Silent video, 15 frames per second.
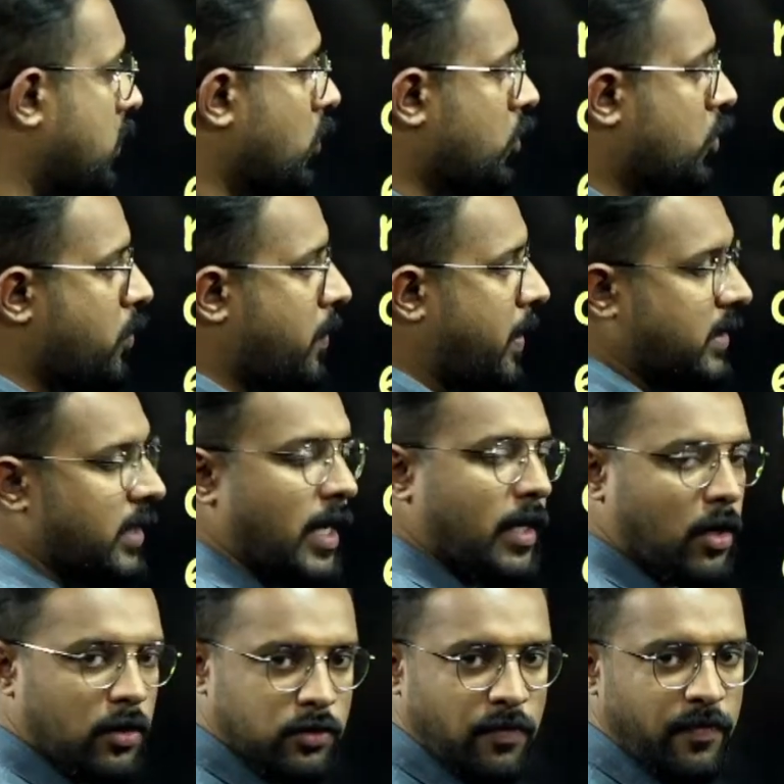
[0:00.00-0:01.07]
used to measure are
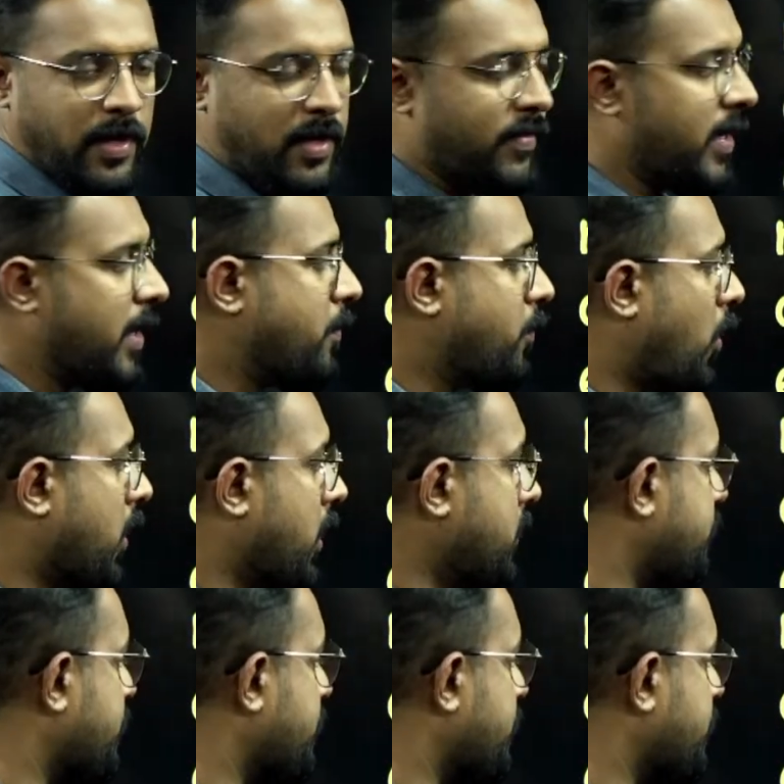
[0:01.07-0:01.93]
also very, very important.